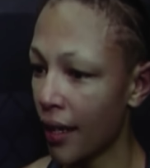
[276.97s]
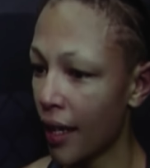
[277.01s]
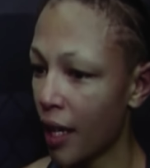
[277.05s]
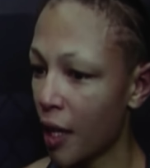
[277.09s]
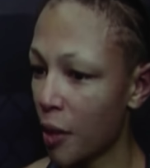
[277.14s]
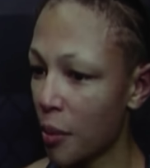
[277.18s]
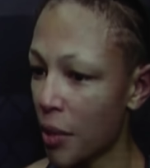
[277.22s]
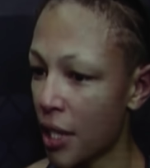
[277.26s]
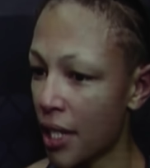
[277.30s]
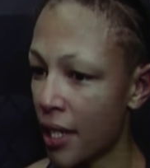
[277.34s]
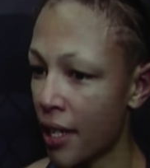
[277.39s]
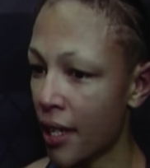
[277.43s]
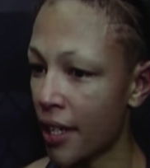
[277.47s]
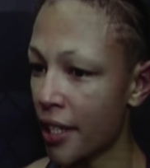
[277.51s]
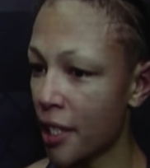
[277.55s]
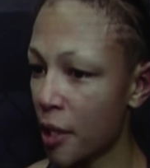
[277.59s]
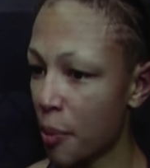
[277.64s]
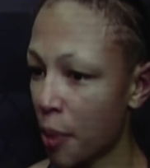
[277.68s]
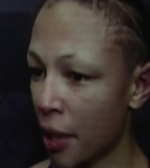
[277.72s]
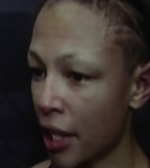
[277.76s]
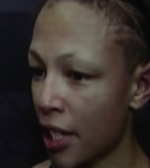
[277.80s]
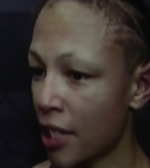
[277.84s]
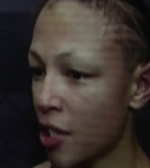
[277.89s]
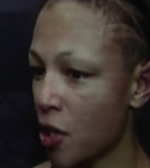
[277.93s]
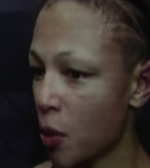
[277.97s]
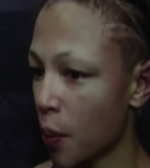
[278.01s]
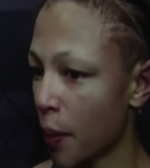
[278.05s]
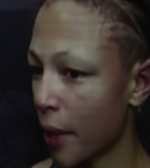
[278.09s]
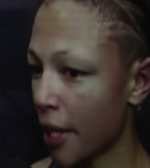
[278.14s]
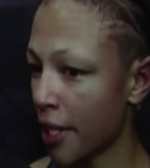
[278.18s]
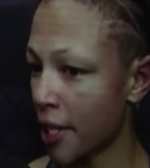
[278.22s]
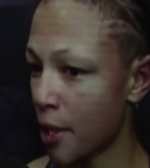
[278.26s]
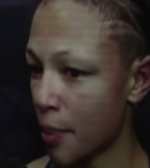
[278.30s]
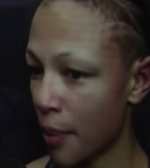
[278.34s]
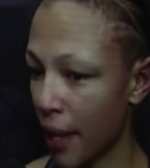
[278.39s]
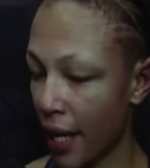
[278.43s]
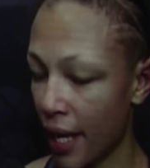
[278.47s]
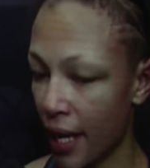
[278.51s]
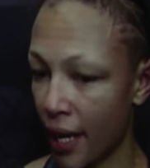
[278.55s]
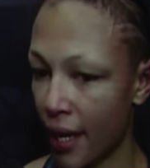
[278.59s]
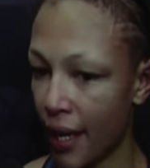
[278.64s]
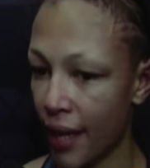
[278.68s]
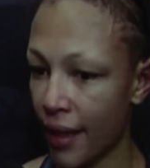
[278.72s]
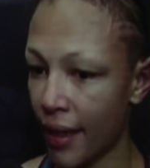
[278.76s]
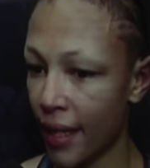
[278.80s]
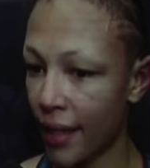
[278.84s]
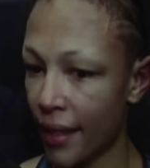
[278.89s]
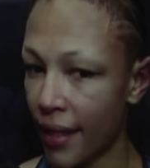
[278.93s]
It's hard to put into words, but
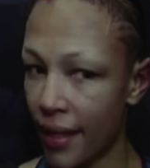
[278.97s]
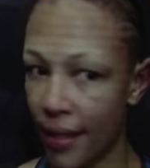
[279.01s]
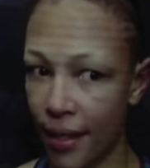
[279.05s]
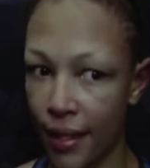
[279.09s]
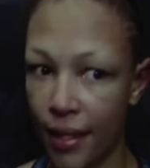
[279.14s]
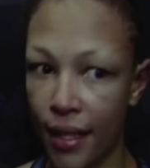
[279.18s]
I think this